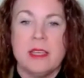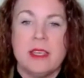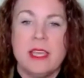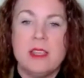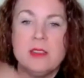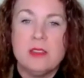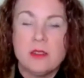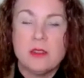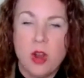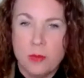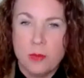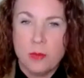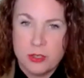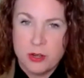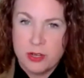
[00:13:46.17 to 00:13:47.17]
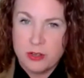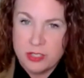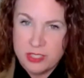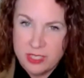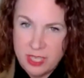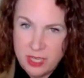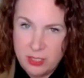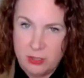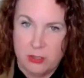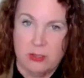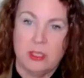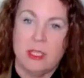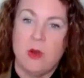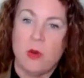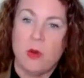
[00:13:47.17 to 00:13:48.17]
either the arbitrator
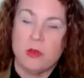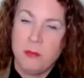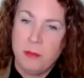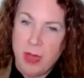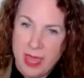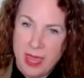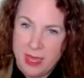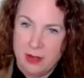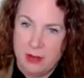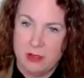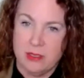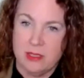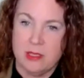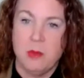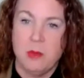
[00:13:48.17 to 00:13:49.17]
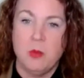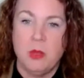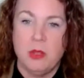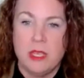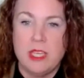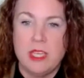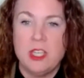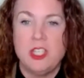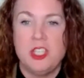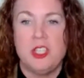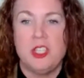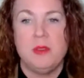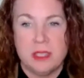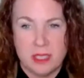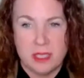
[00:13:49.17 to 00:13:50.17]
singularly or the panel, someone will
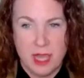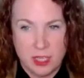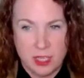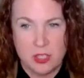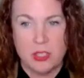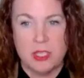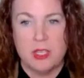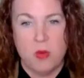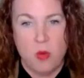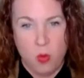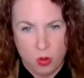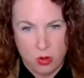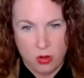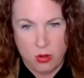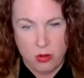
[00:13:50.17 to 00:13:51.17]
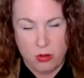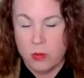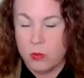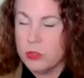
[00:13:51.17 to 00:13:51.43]
issue the scheduling order,